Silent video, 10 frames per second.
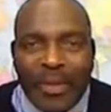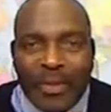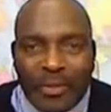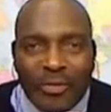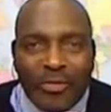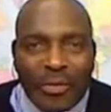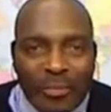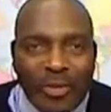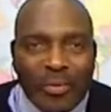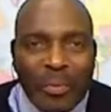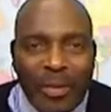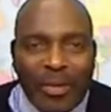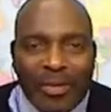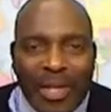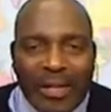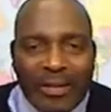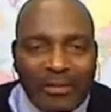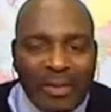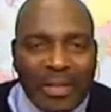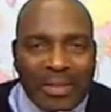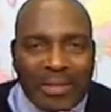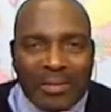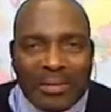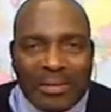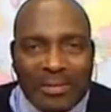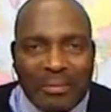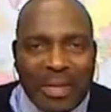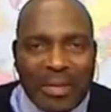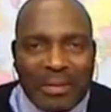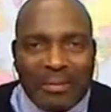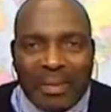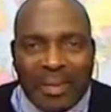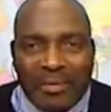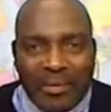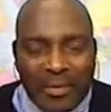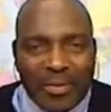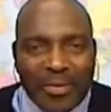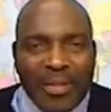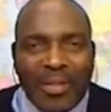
you, for the most part, are not going to run into the regular folks